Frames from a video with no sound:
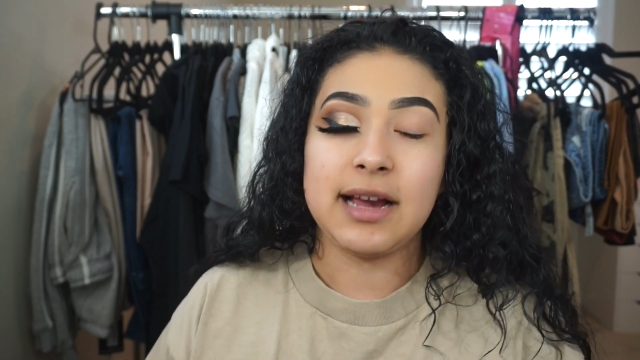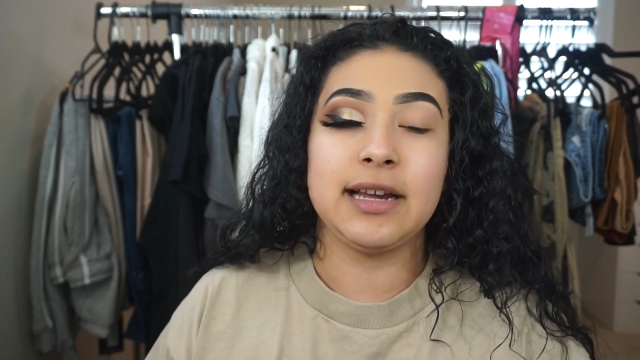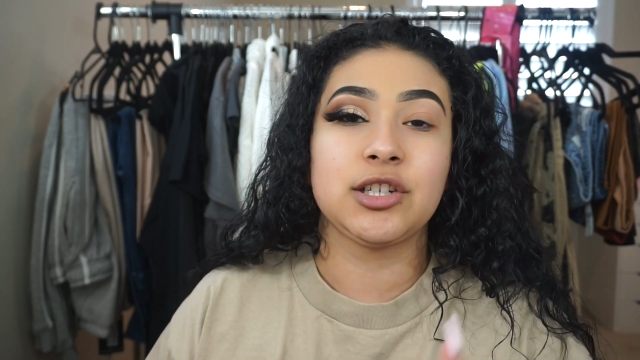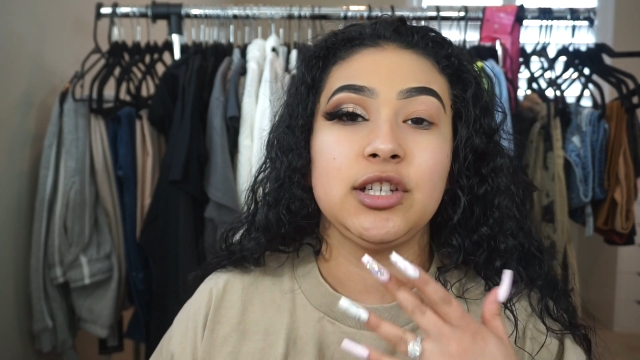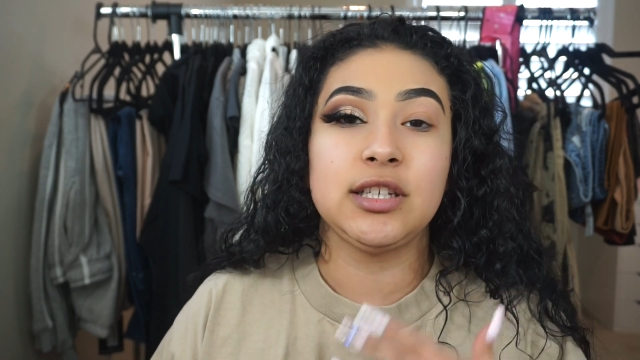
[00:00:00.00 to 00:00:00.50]

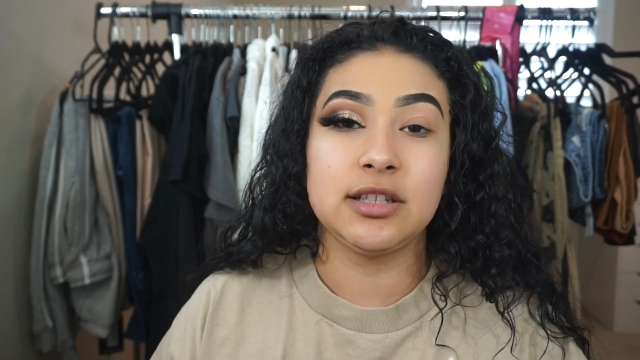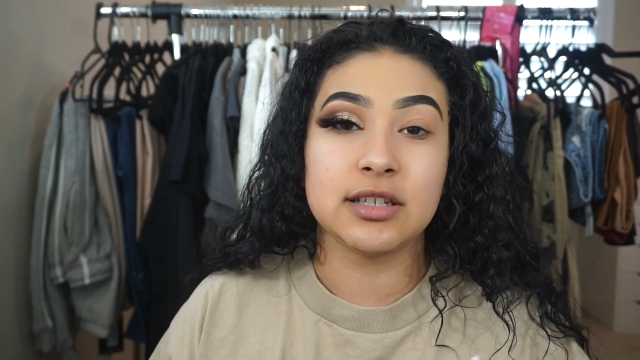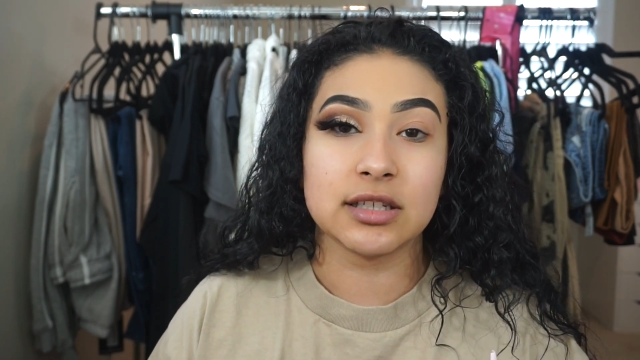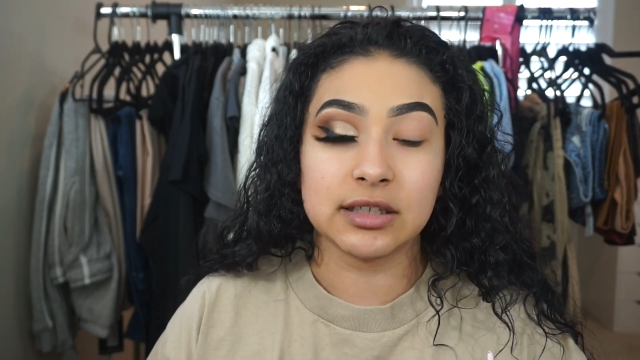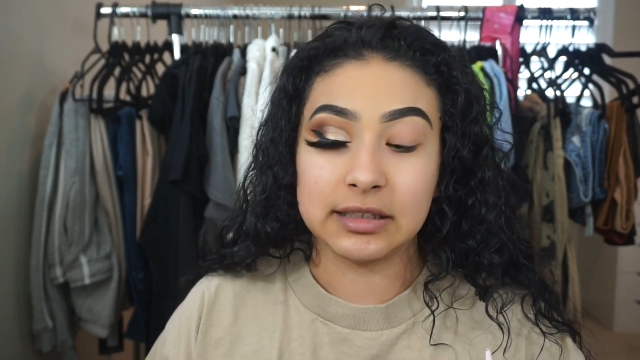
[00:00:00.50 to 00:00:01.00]
I actually did
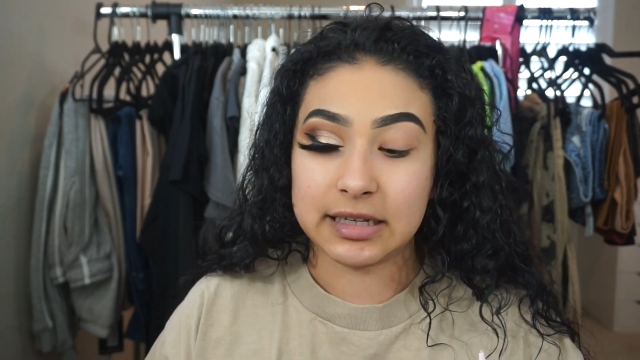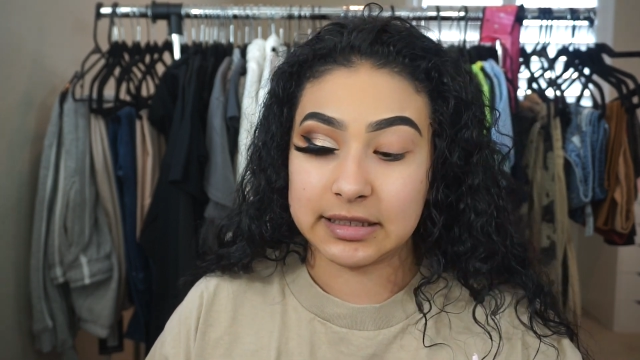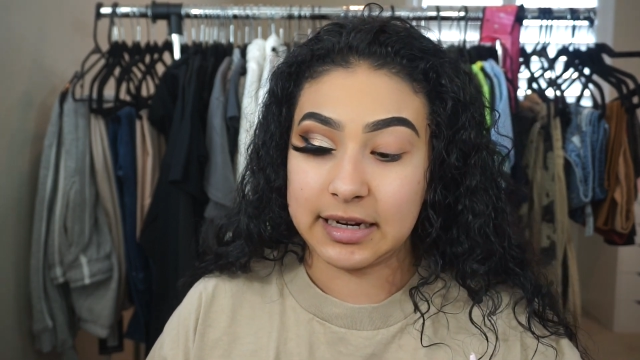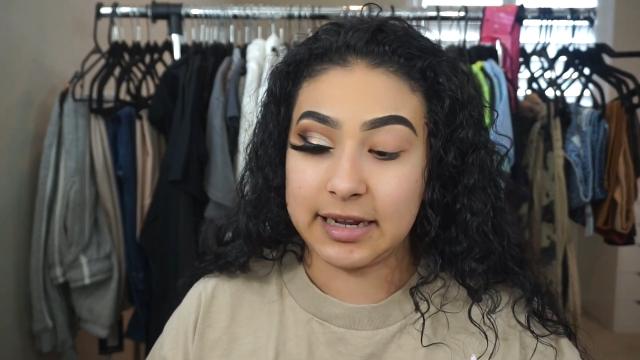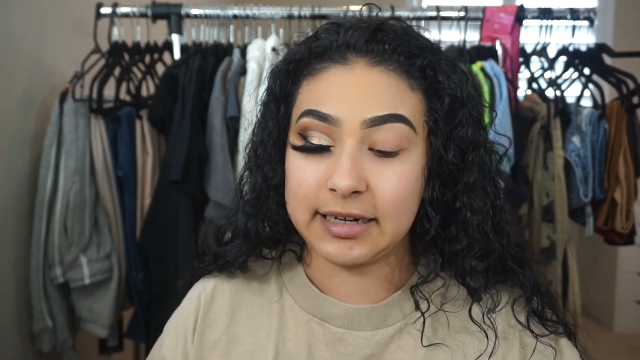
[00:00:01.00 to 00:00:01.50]
this look
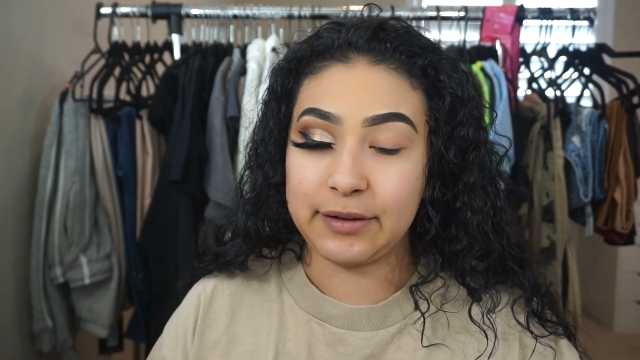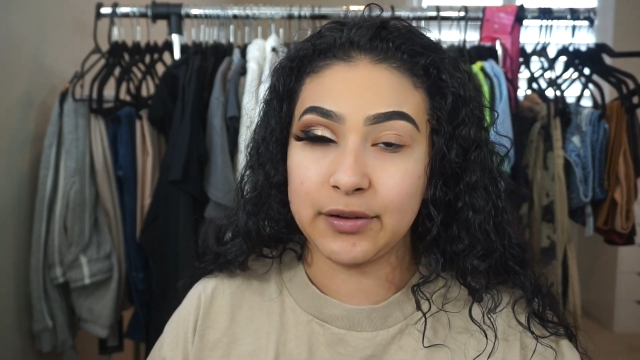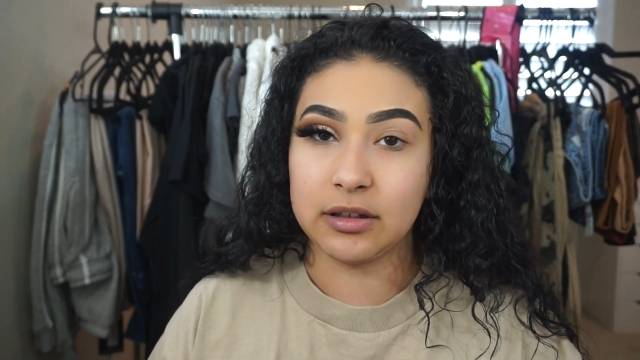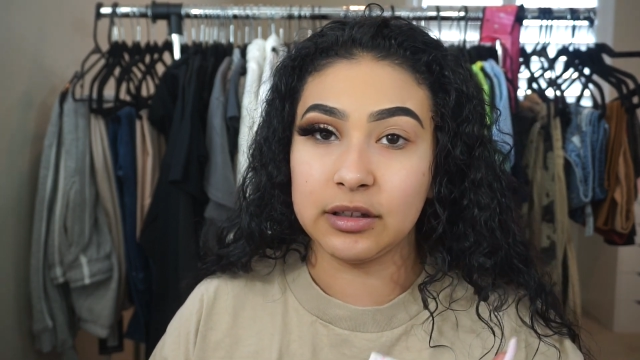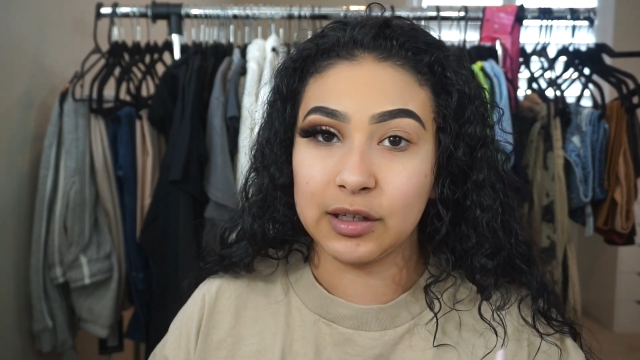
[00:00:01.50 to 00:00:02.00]
last night and I
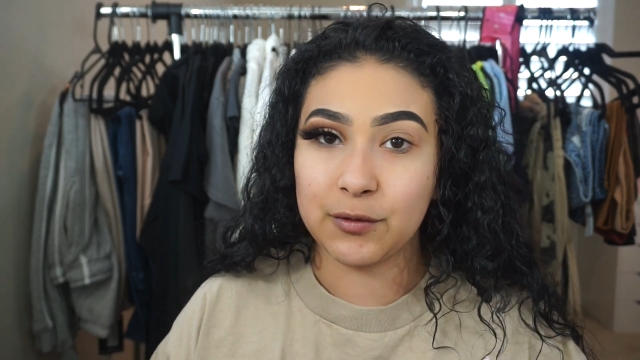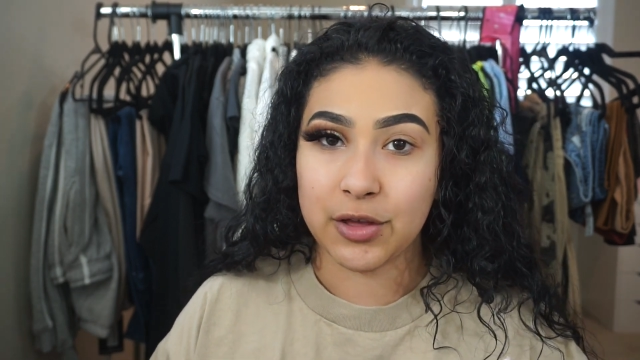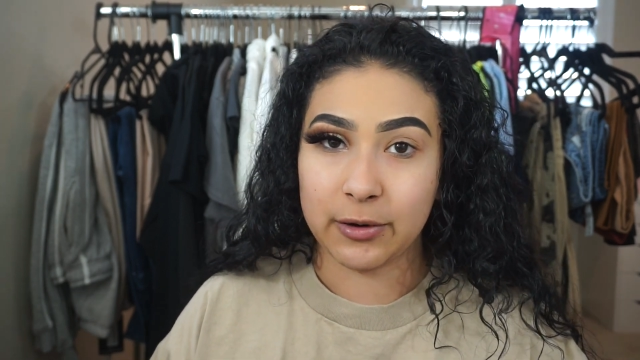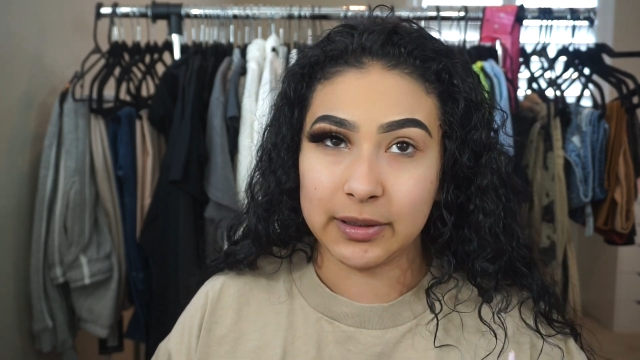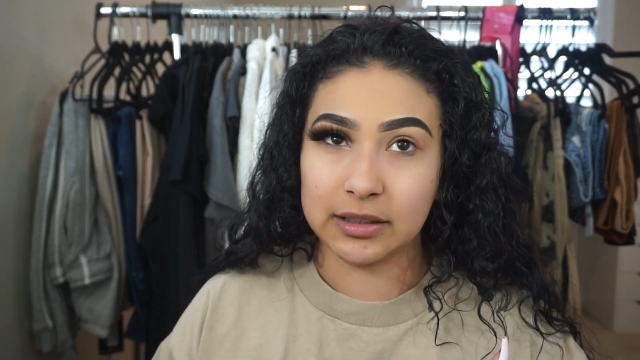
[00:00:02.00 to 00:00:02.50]
fell in love
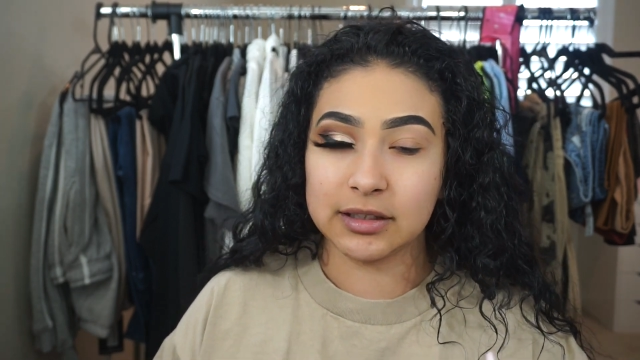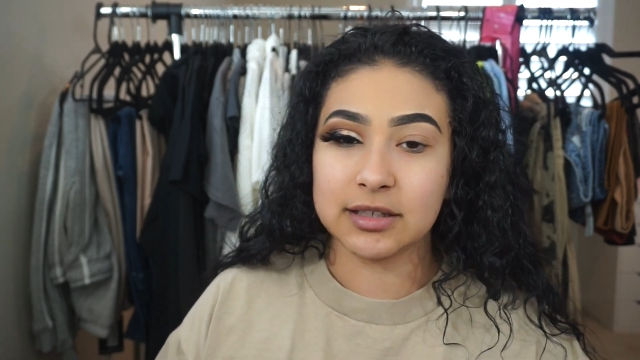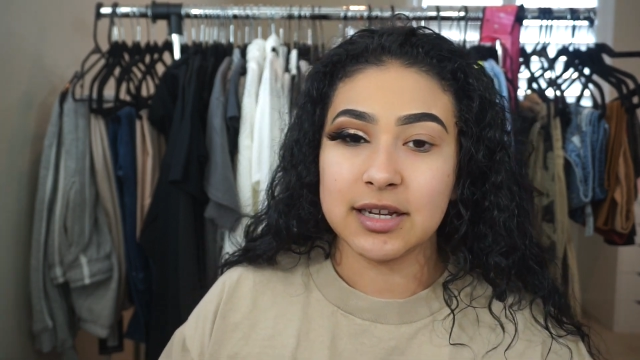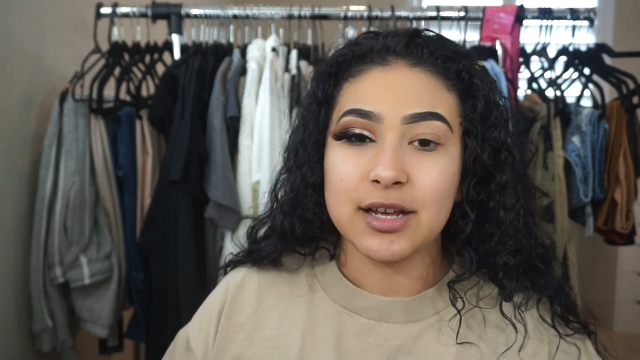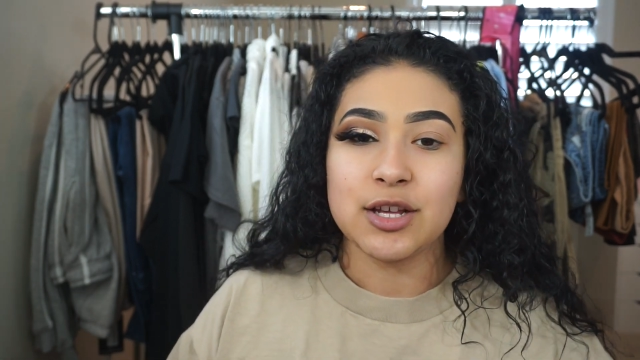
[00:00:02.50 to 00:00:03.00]
with how it
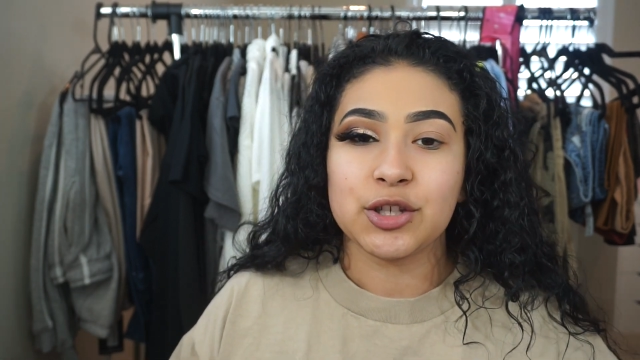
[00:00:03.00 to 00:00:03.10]
looked.